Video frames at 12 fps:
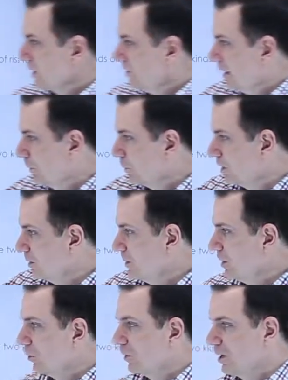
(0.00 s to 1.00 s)
Then we're going to be
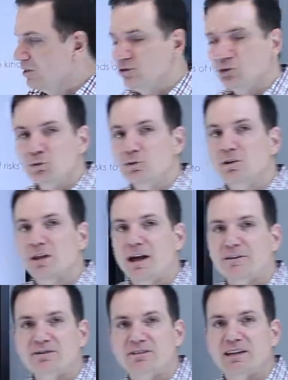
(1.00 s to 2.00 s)
going into
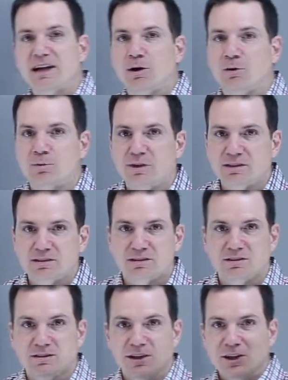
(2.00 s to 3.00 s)
lifestyle
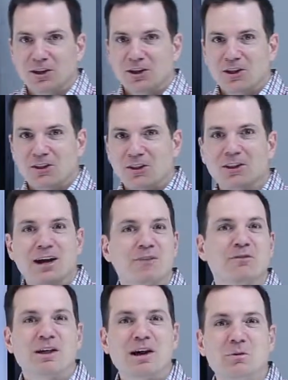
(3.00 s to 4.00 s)
risks. The
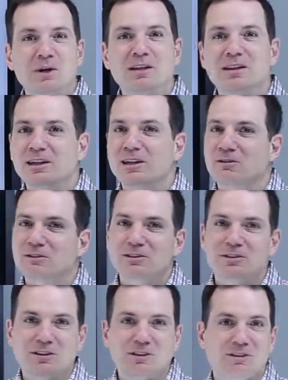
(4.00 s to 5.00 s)
life that we live
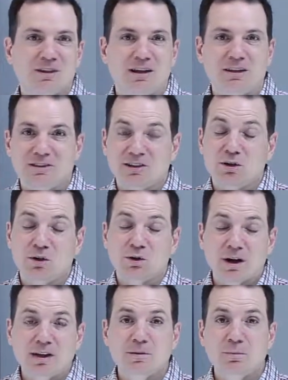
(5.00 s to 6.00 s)
is
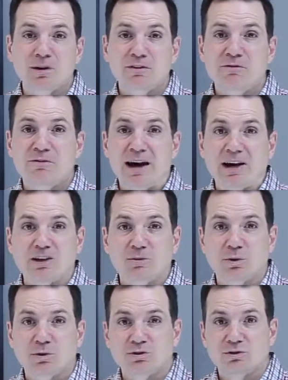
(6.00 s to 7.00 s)
incredibly
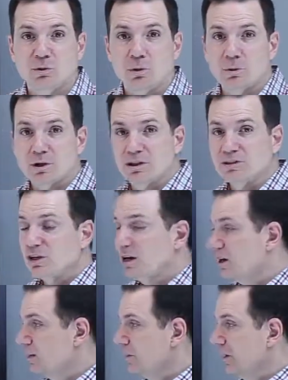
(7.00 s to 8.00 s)
valuable. So what we're going to
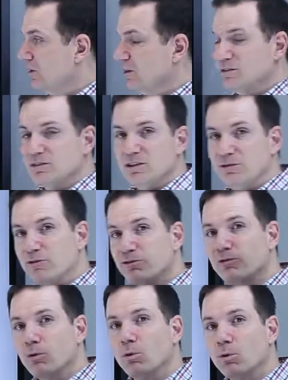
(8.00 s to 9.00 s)
talk about is the
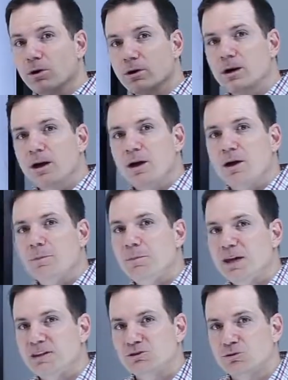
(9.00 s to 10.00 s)
4
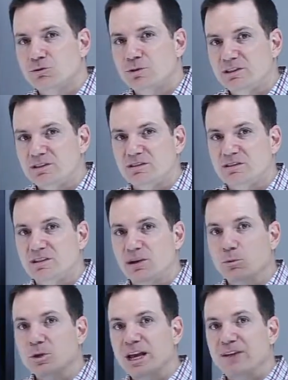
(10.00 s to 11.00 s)
major risks that
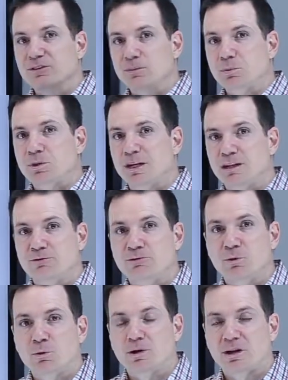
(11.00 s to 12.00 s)
we have to plan
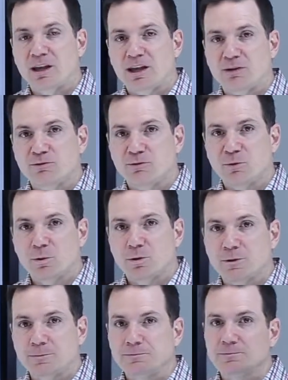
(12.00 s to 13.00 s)
for and account
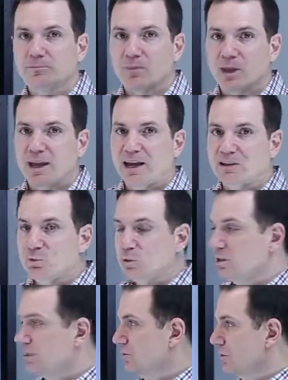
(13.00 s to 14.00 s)
for as we
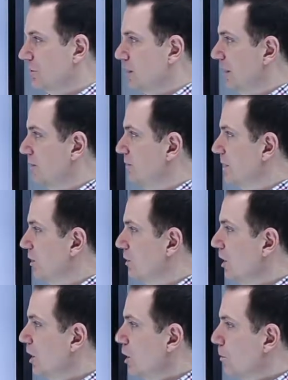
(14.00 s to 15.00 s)
live our life.
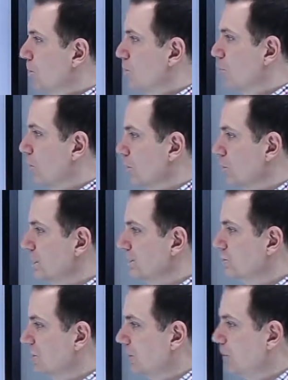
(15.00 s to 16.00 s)
Now, before we
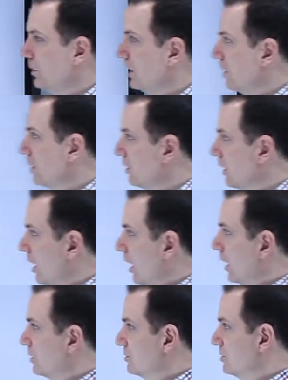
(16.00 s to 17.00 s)
jump in
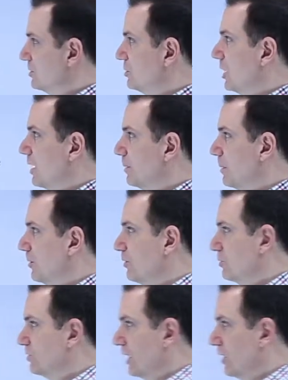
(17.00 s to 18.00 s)
to talk about
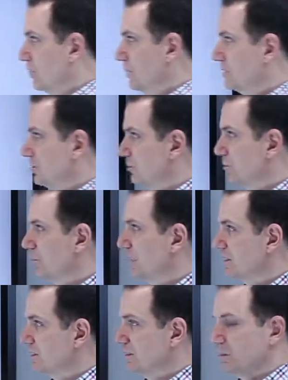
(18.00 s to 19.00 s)
those elements of
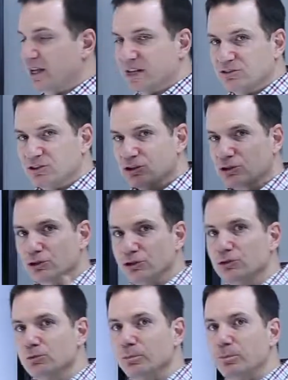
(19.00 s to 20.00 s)
risk, let me ask you
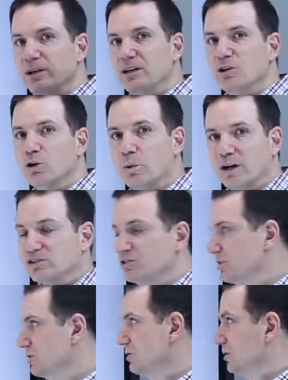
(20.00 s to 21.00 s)
2 big
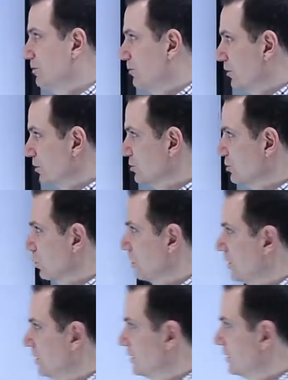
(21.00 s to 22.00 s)
questions. The first
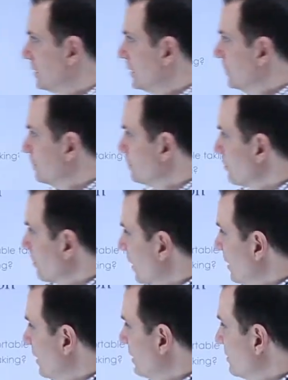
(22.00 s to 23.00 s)
one
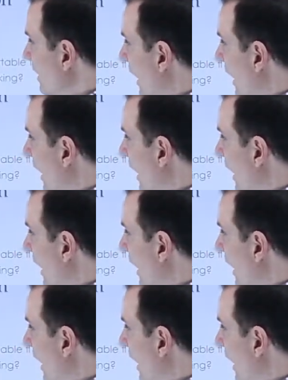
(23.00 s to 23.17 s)
is,